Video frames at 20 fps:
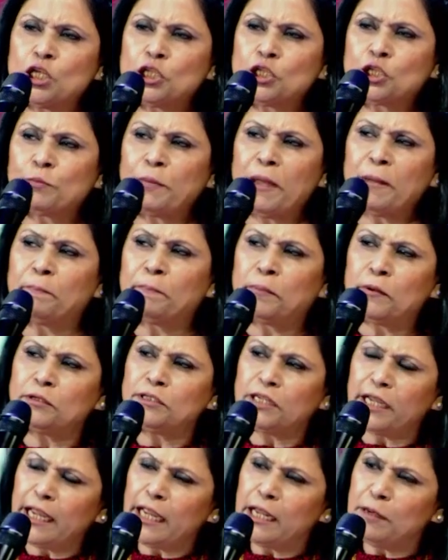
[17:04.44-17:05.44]
to be
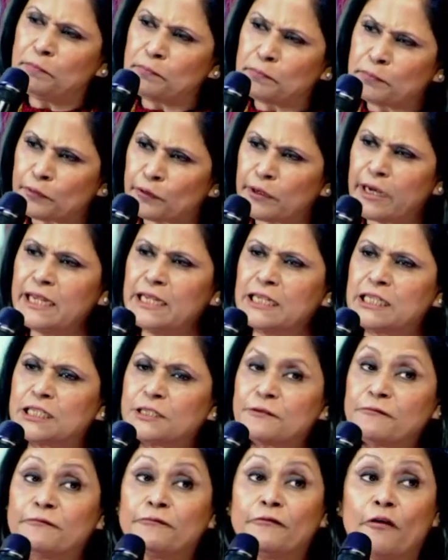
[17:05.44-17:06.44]
put in print
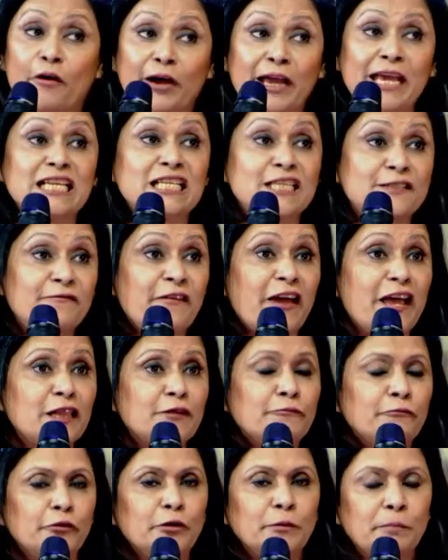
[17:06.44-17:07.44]
for his
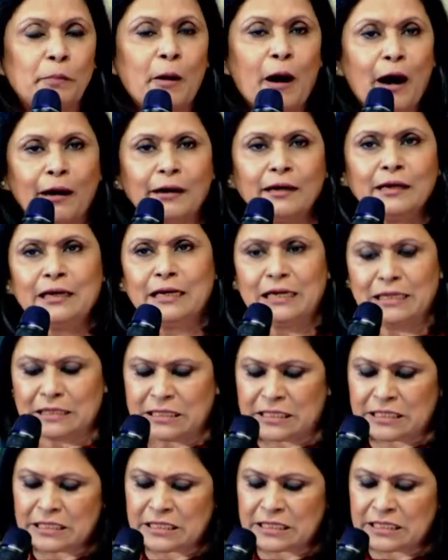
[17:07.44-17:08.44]
faithful
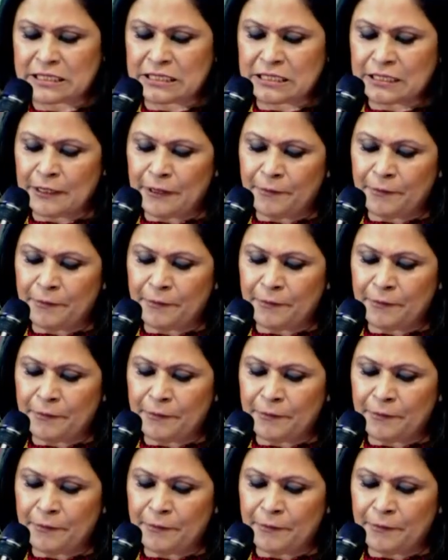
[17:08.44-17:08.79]
partners.